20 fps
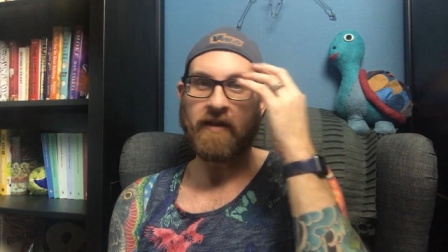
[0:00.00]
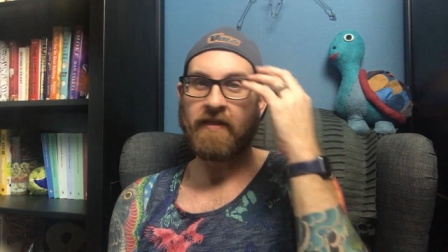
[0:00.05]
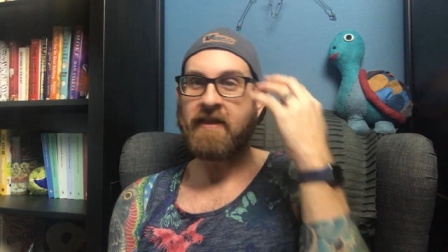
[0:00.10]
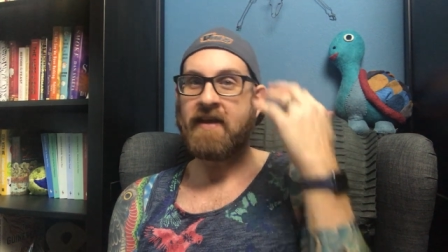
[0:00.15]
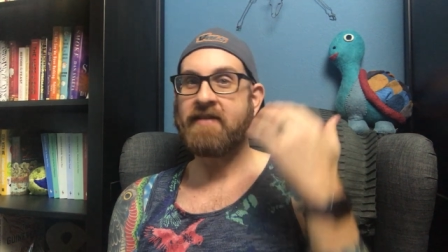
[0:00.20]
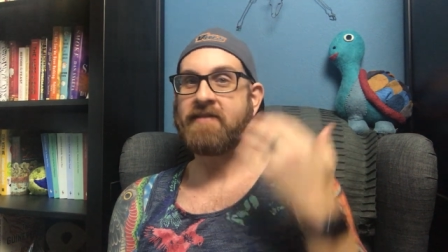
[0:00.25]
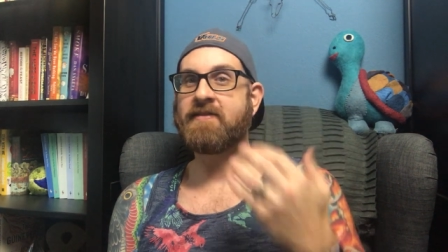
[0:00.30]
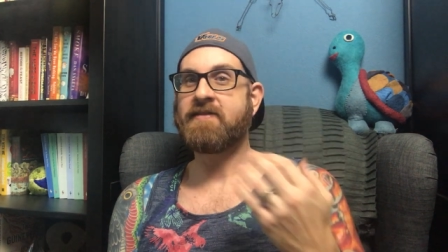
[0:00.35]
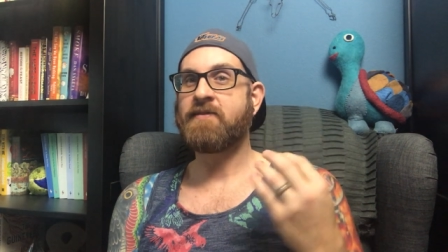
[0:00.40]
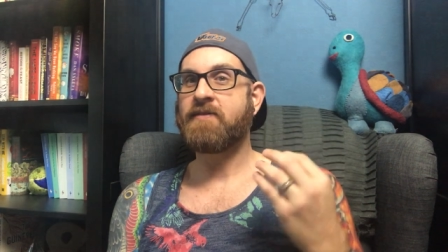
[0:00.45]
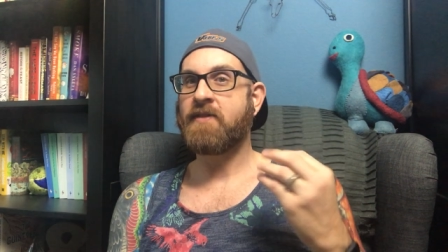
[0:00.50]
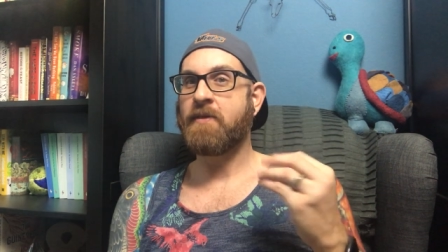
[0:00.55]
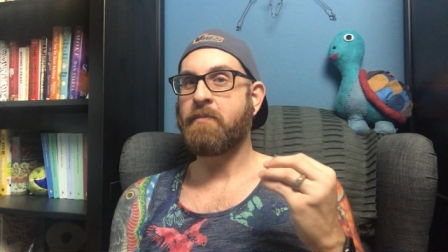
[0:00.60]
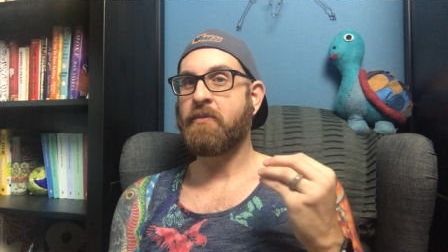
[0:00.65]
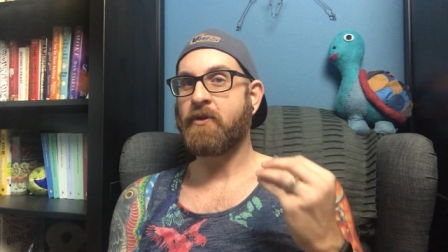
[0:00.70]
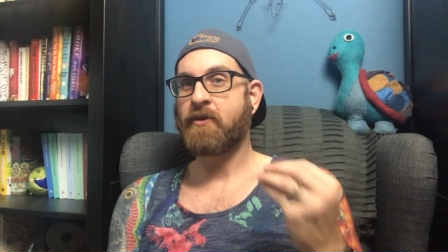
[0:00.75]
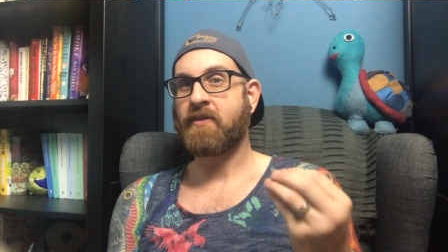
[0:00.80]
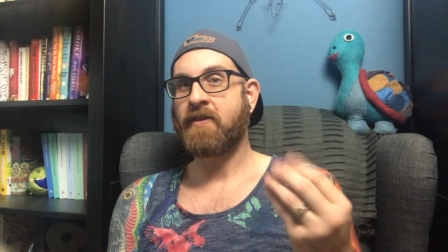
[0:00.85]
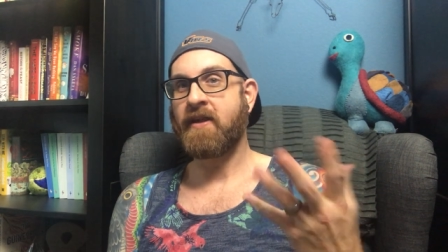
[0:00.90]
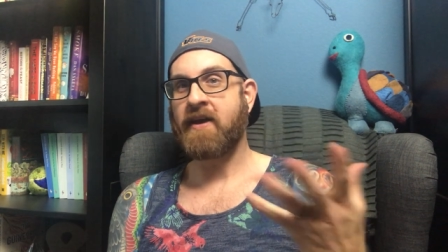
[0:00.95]
and that's the
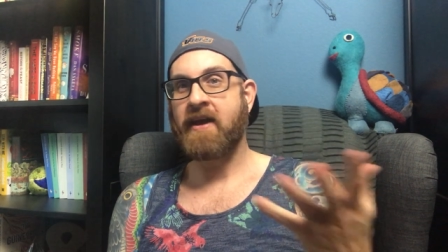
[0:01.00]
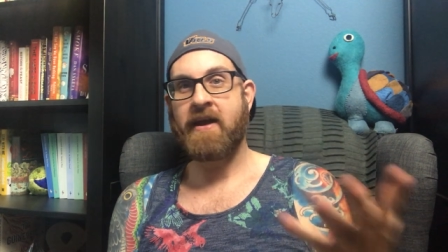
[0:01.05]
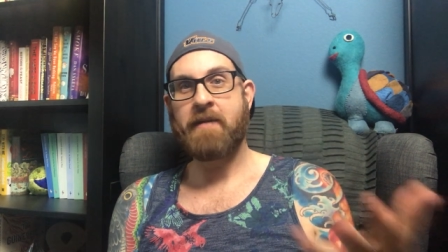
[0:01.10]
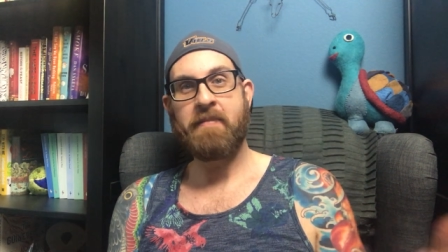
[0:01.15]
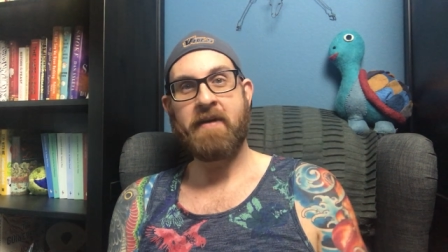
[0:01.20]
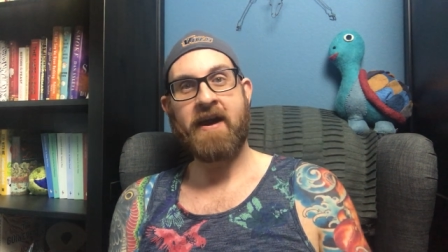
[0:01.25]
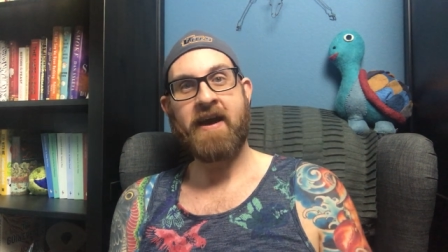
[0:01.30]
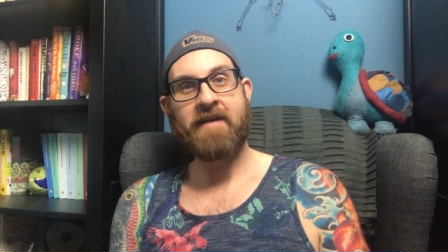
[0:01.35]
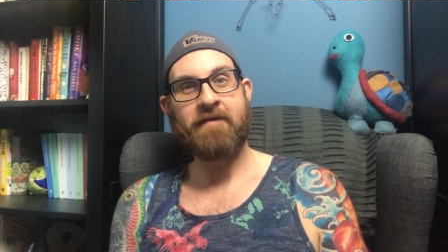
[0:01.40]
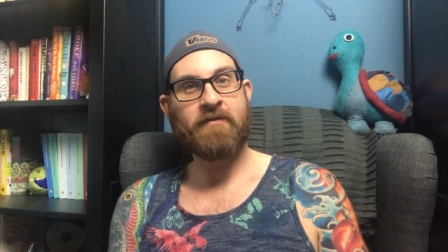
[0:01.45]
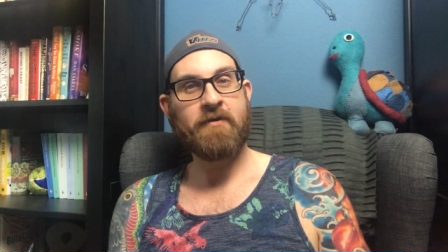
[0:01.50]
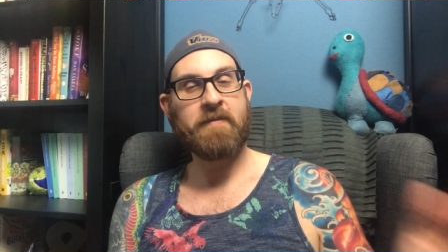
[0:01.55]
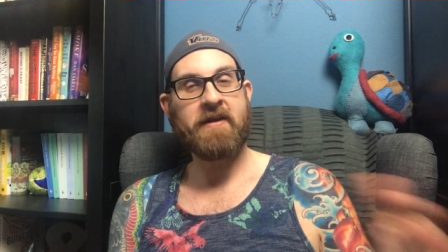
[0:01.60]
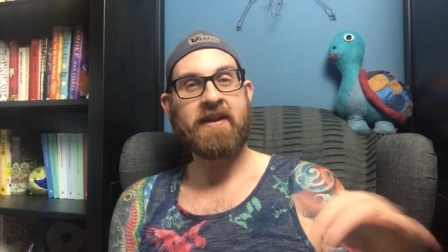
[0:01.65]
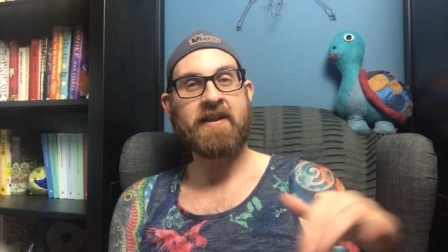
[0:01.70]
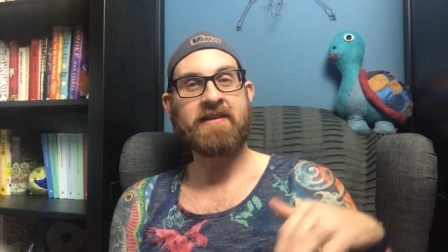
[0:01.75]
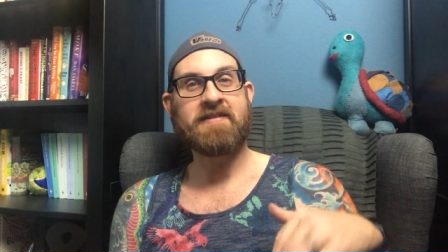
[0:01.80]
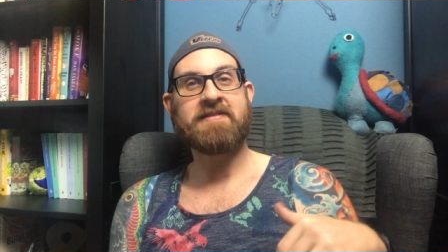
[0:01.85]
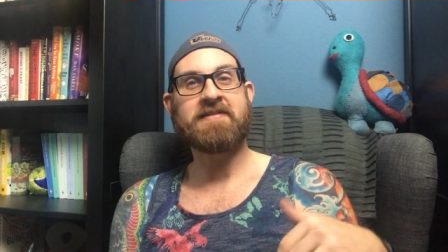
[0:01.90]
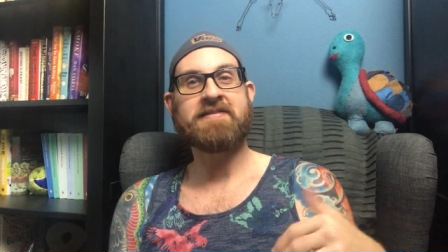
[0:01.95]
book that I buy for my
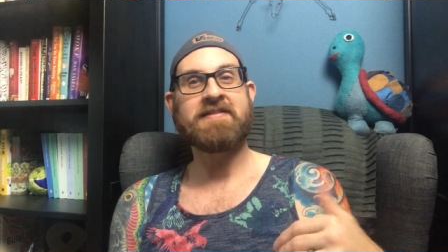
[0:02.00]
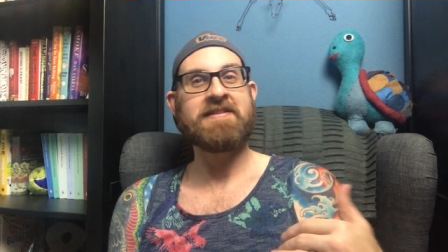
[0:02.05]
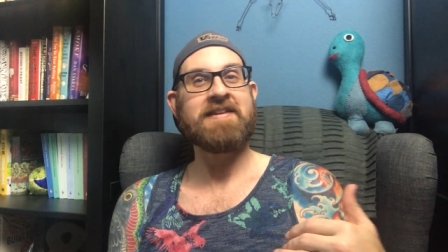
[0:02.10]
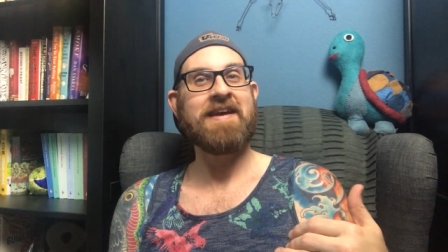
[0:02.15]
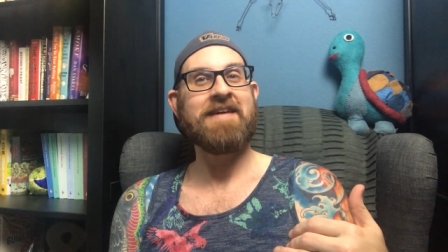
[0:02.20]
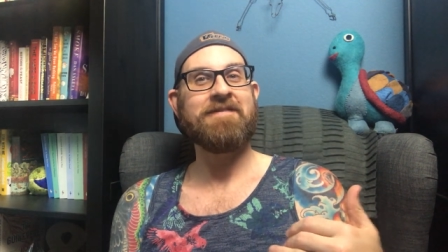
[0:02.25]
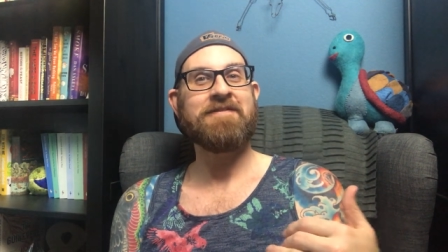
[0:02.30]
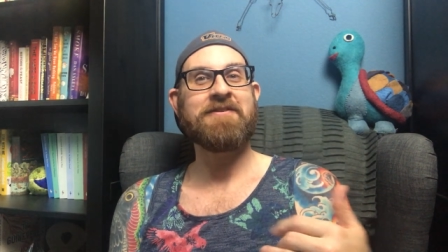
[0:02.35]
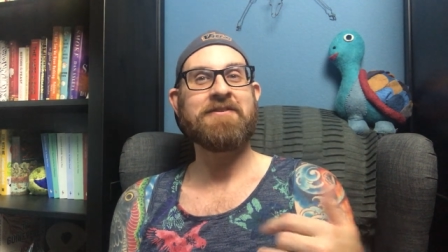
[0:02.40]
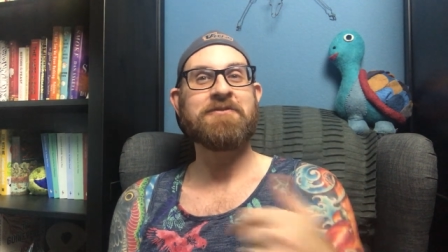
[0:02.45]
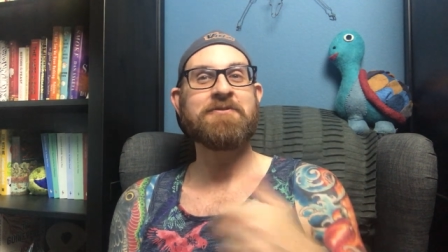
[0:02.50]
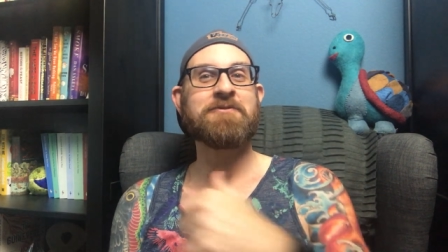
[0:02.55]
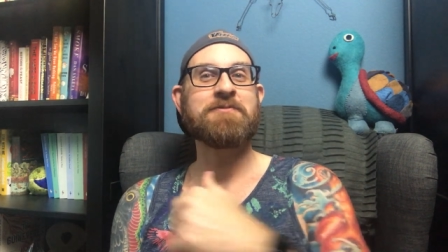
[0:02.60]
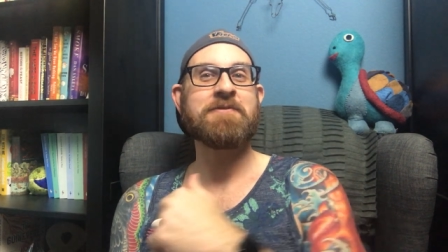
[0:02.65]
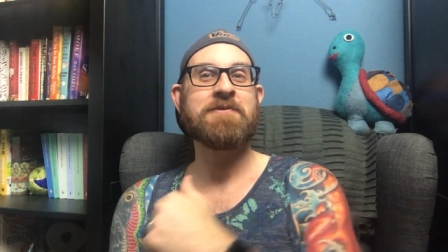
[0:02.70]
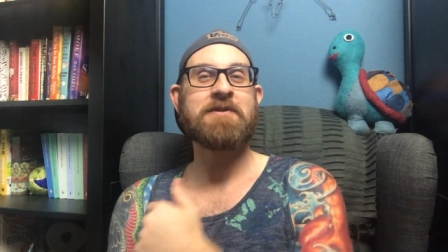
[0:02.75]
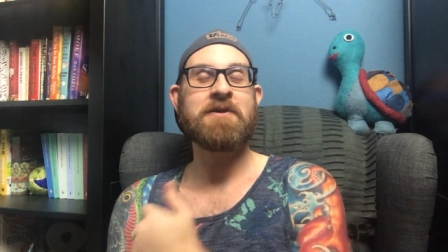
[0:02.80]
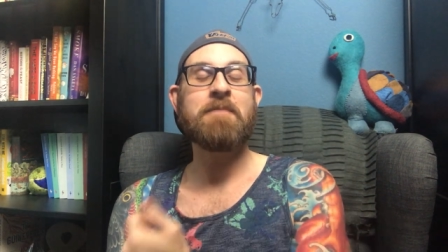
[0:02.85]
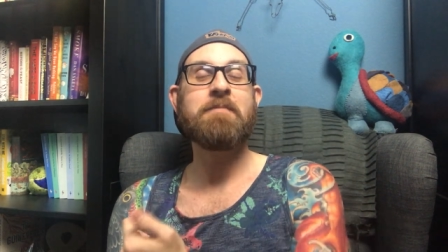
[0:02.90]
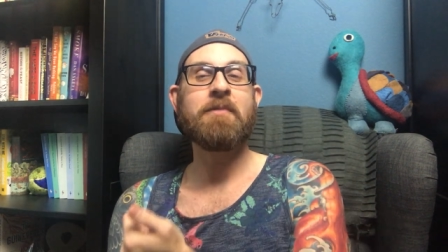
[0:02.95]
nieces and nephews
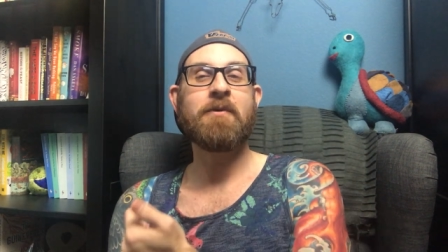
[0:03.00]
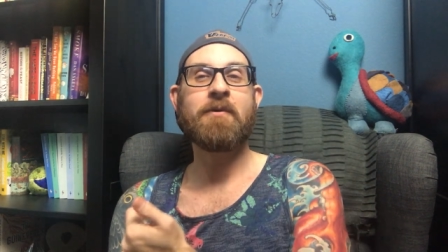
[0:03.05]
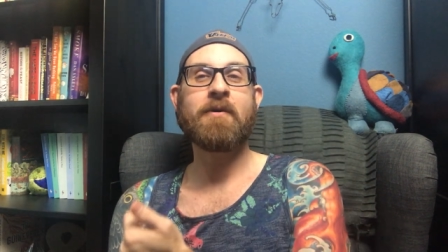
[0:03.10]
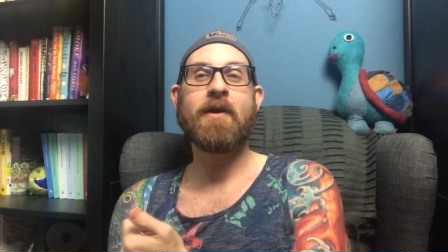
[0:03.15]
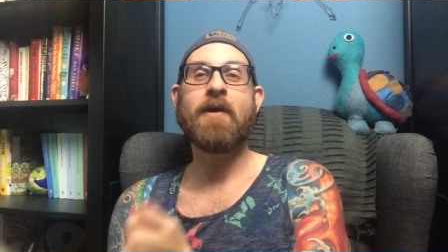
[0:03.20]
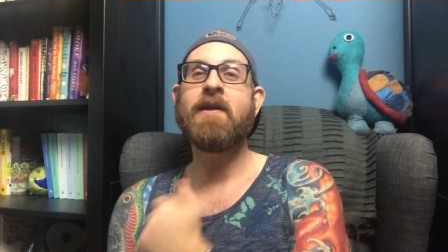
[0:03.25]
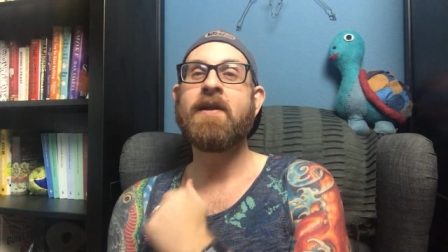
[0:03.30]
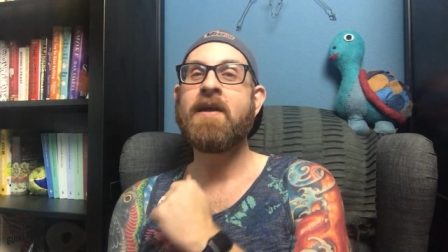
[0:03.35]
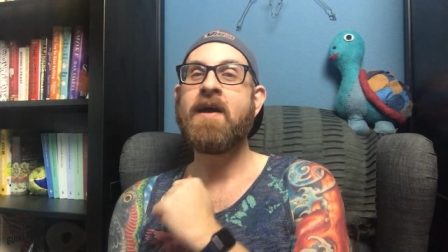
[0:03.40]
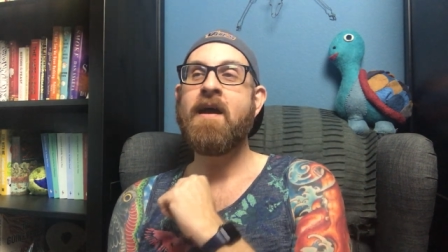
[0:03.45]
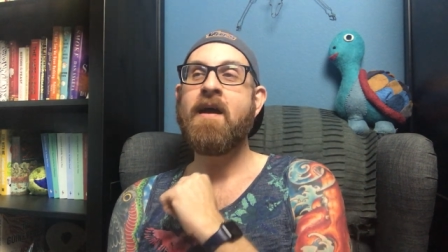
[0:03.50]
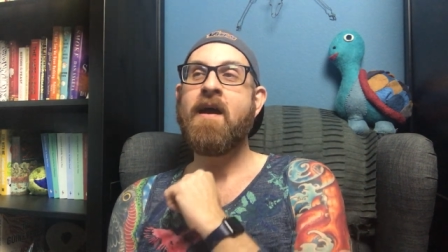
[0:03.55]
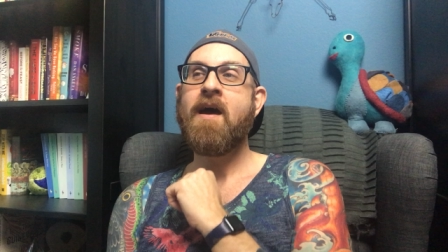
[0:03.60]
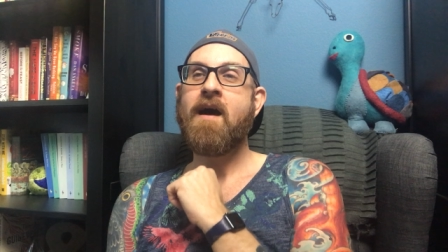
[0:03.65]
when they're born.